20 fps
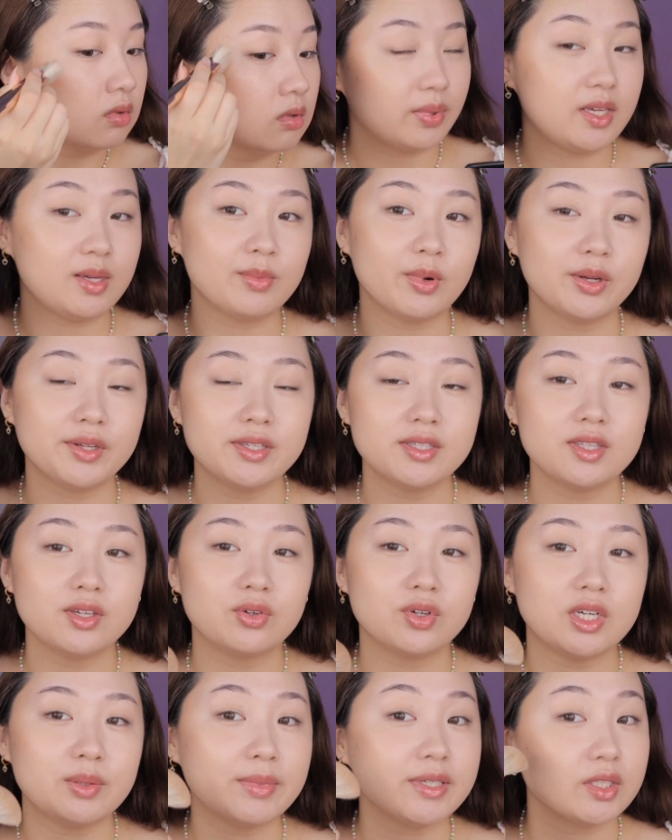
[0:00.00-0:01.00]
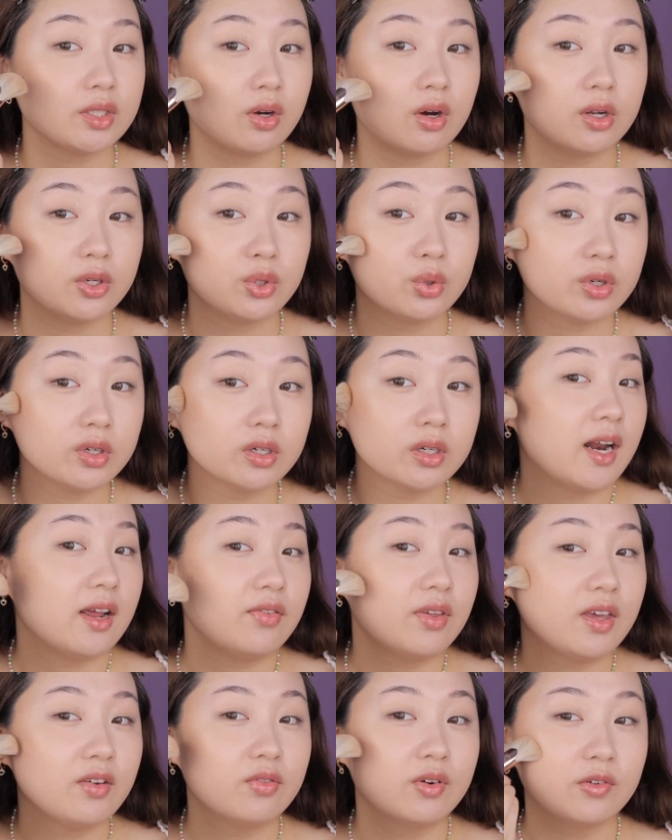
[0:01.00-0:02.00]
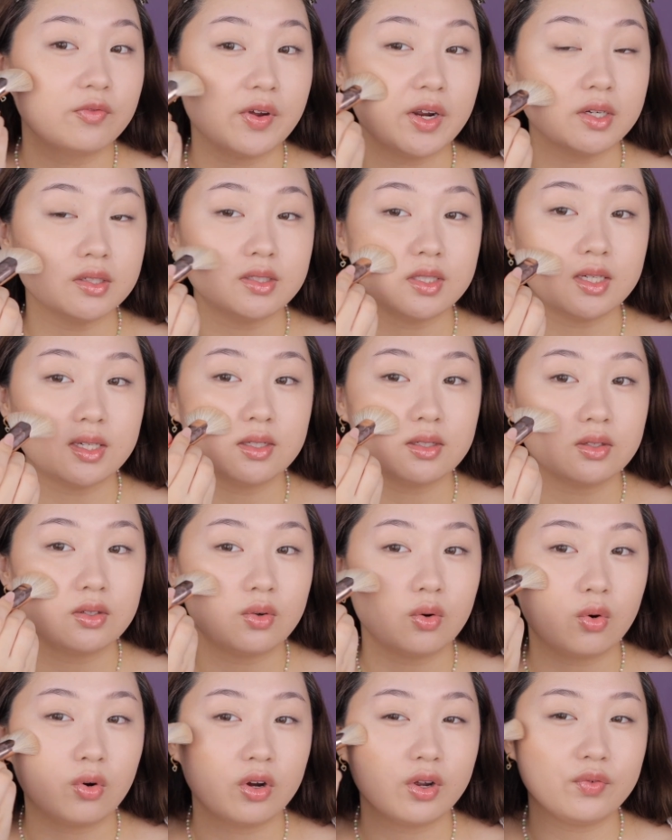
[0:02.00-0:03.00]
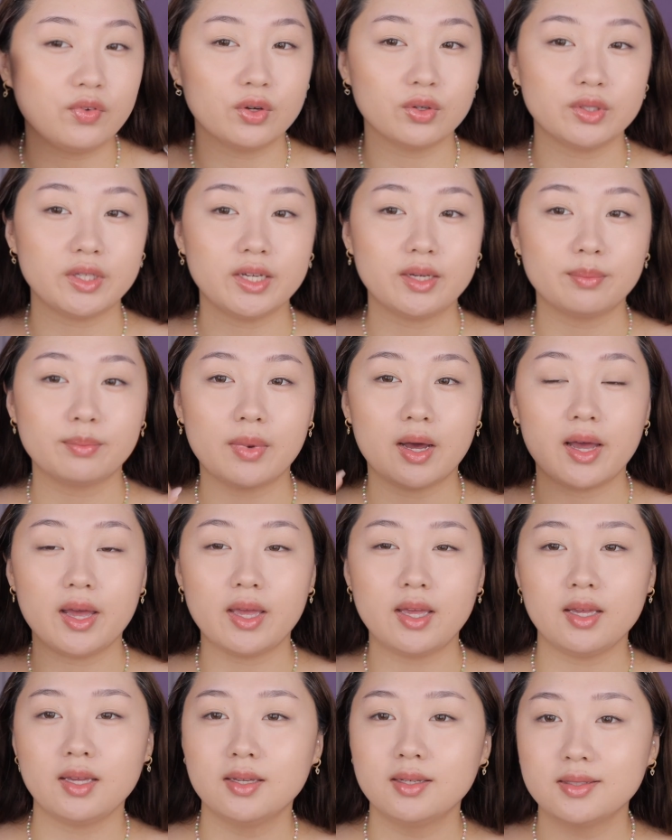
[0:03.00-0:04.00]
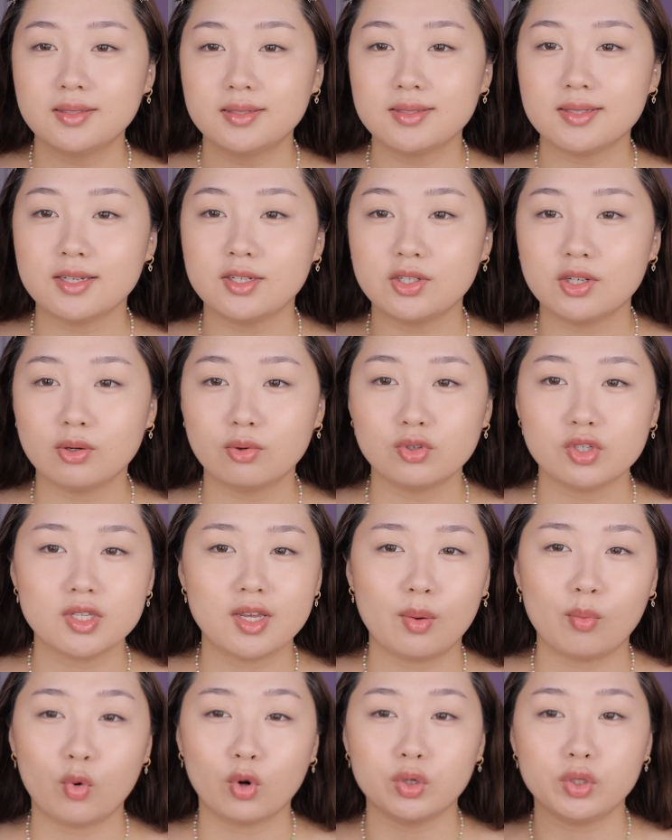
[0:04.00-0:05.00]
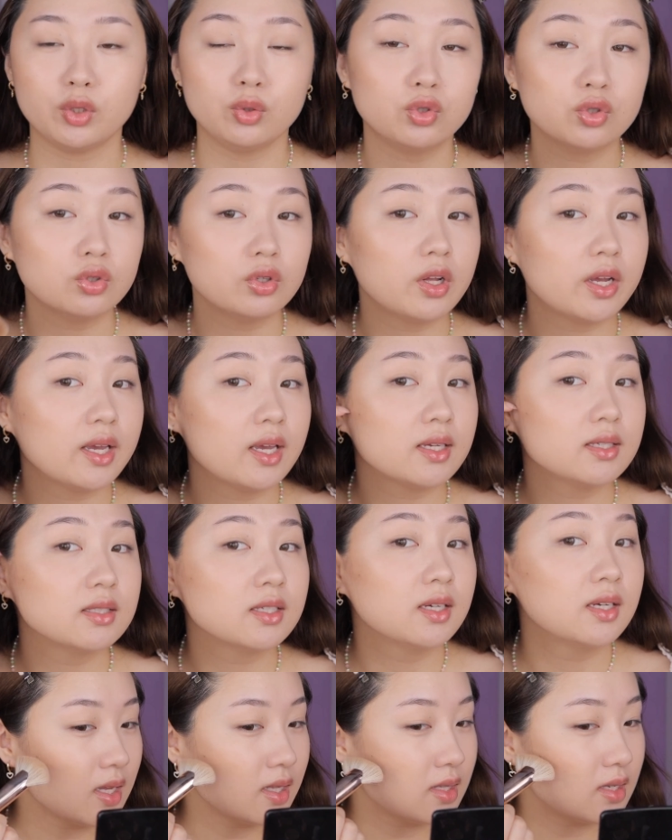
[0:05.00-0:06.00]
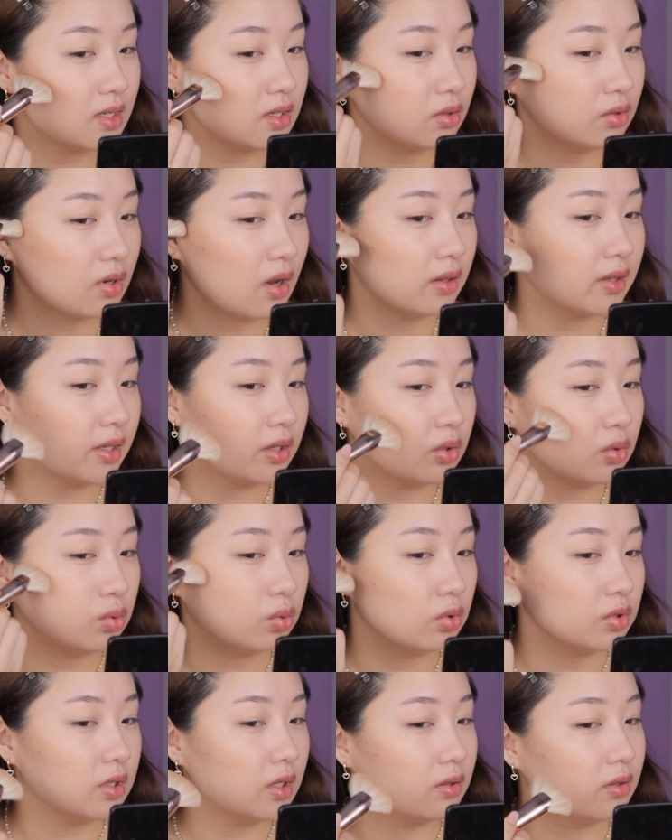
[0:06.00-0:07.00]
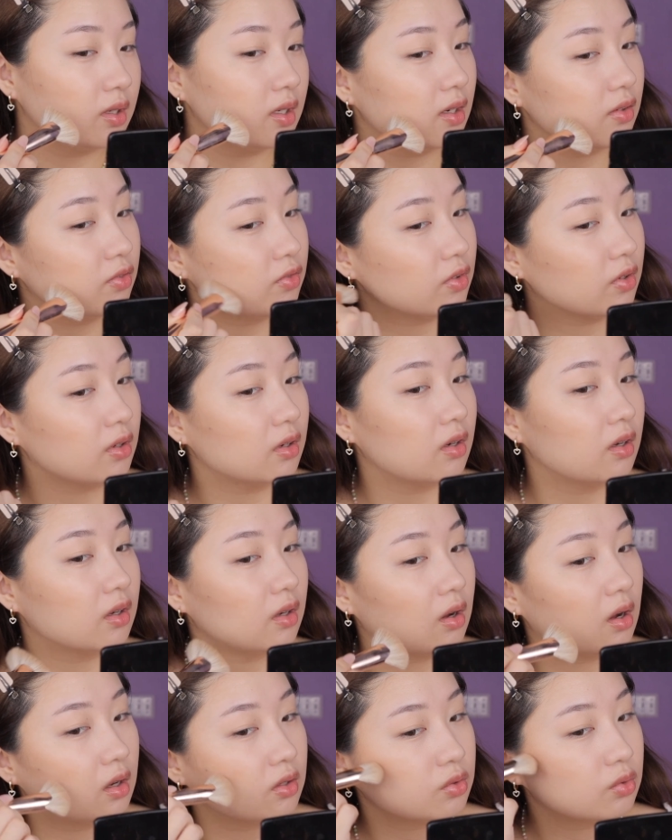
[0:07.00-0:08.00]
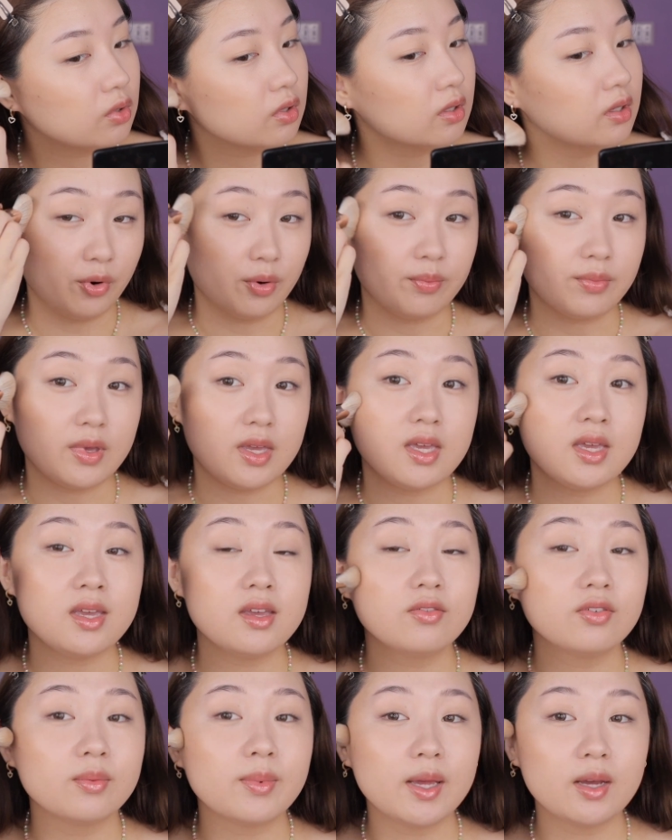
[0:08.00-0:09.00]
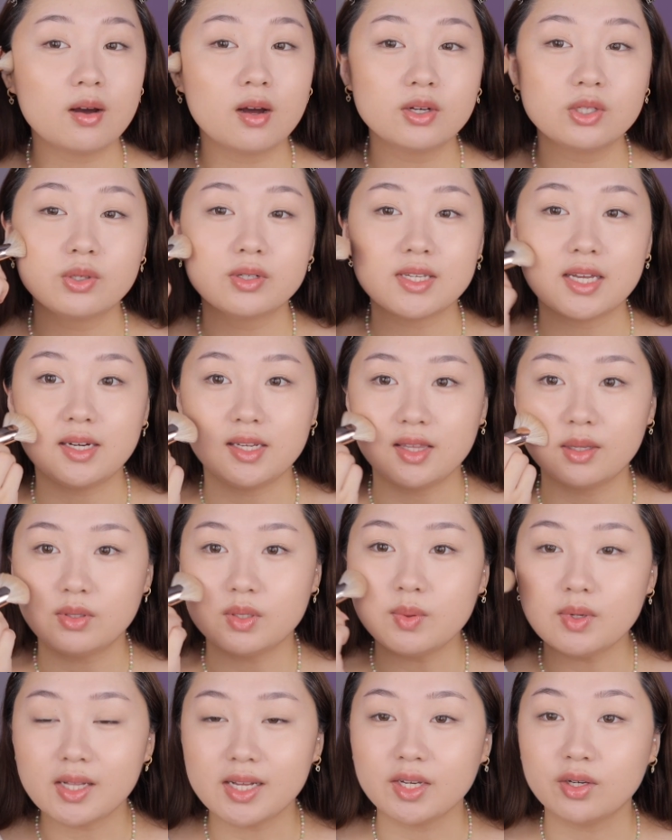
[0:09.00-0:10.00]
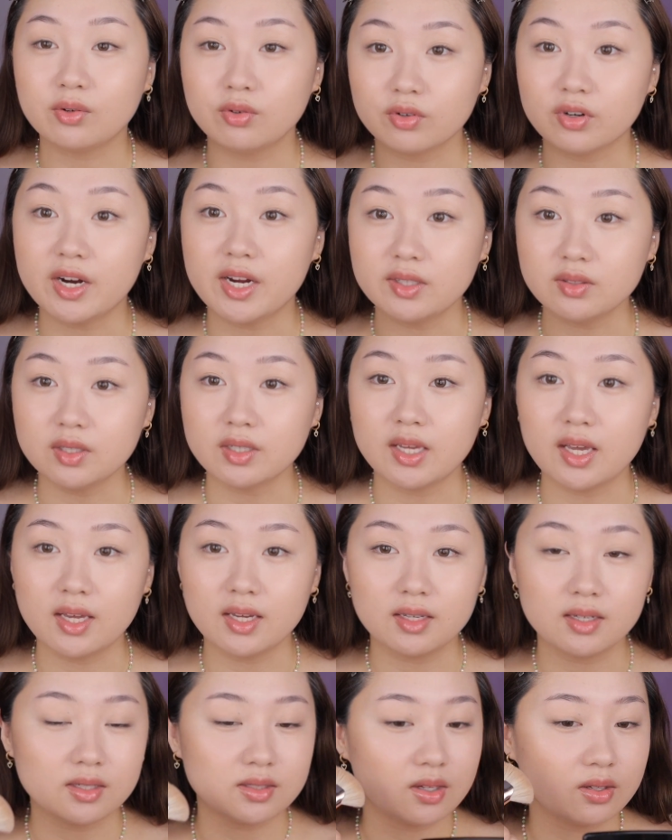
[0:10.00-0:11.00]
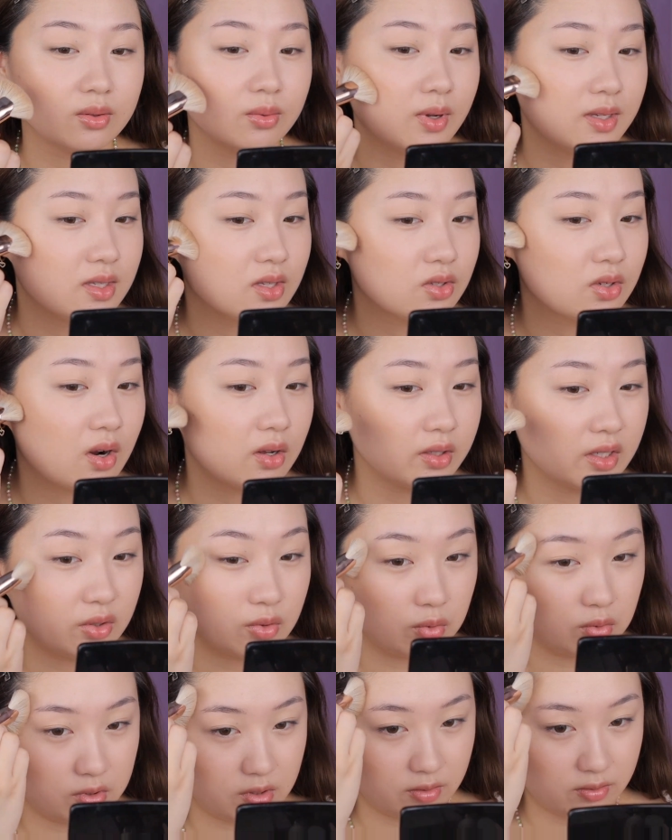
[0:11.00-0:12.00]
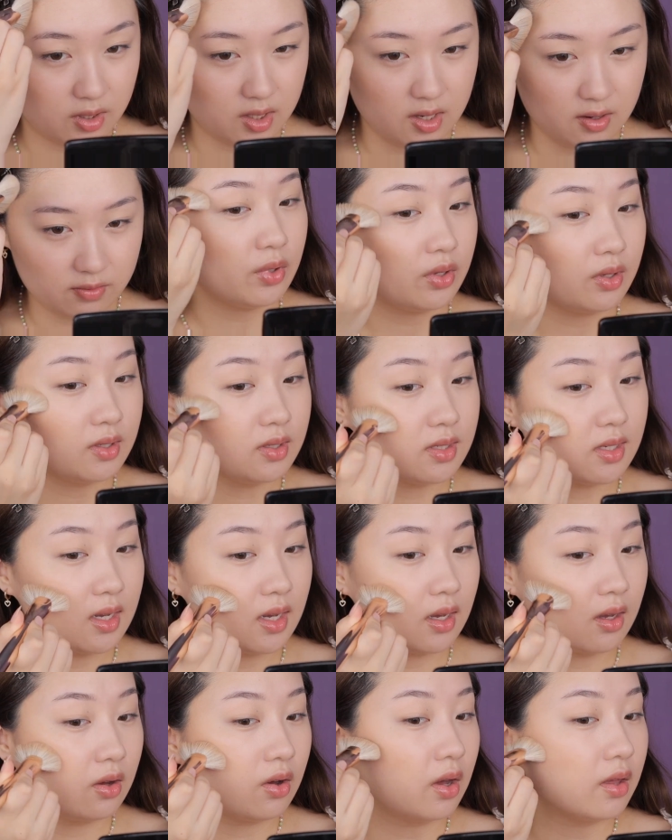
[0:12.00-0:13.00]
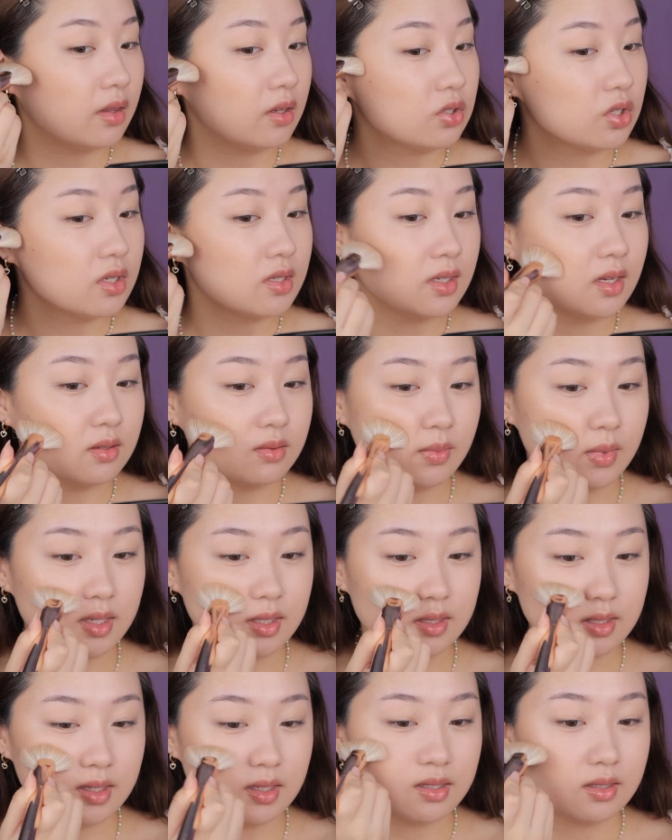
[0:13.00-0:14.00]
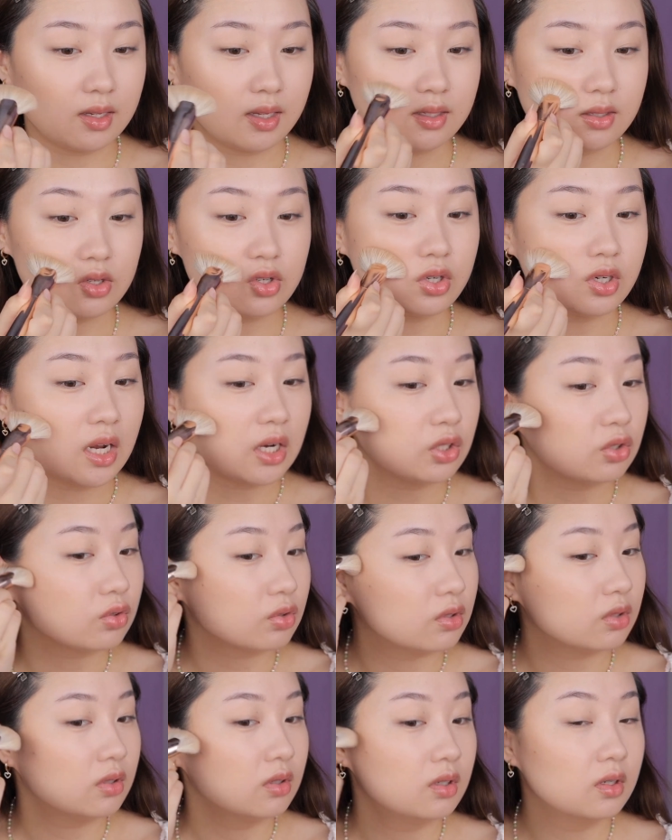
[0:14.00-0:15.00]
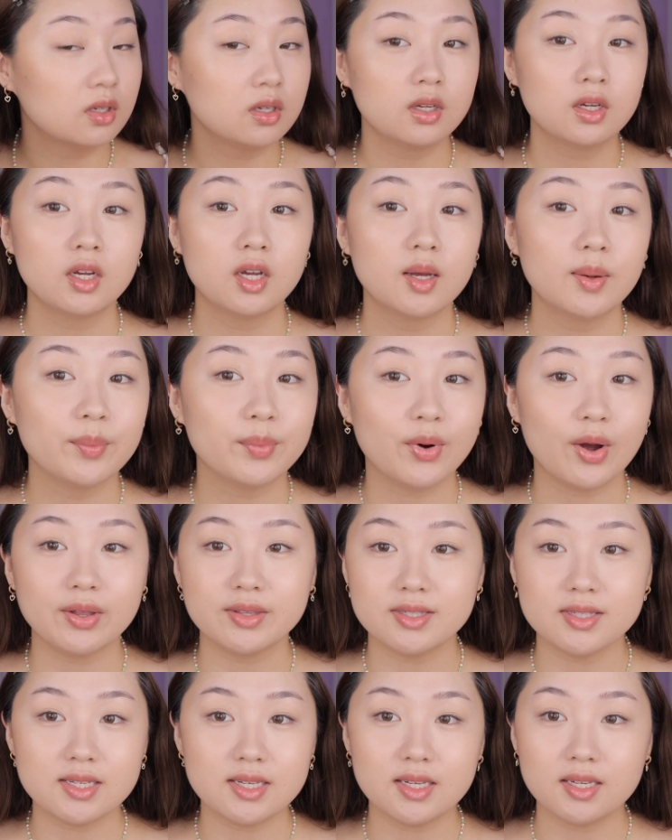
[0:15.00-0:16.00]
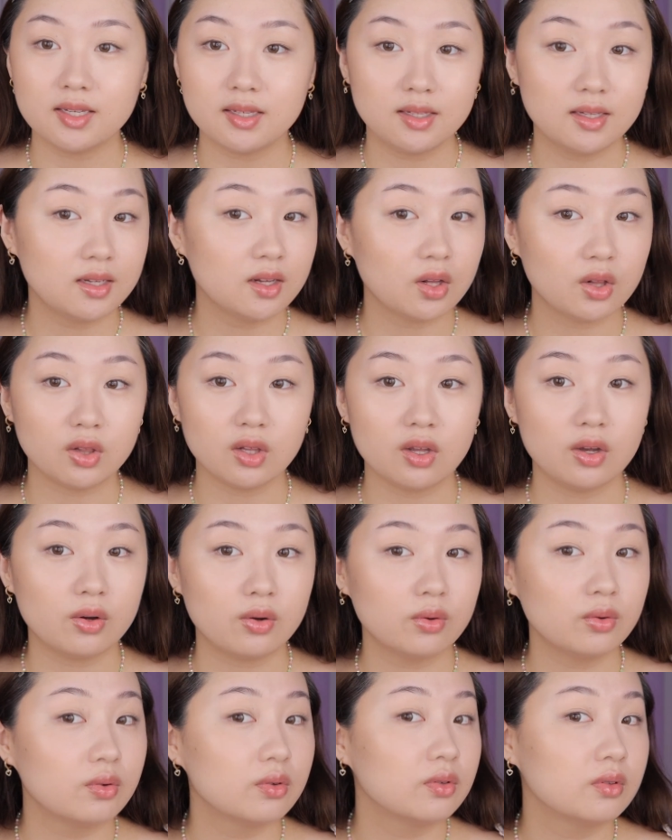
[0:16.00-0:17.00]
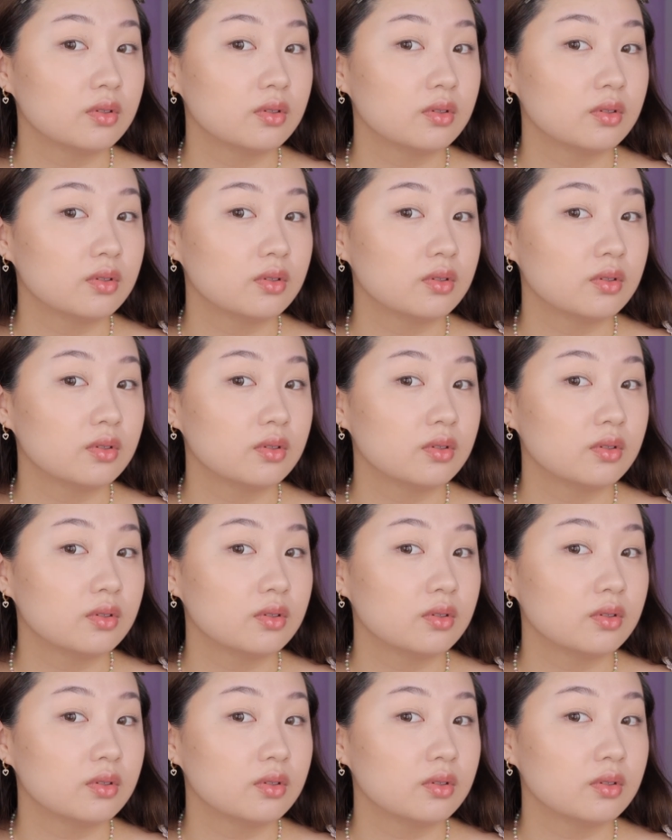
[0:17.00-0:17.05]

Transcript: But he markets the cream as a contour, and I feel like for fair skin, or if you're like my skin tone, which is like more neutral, I guess, it's still not like cool tone enough for a contour. For me, for my contours, I need them to be like gray looking, because otherwise it's not like cool tone enough. But you can see how this just gives my skin like such a natural, bronzy, glow.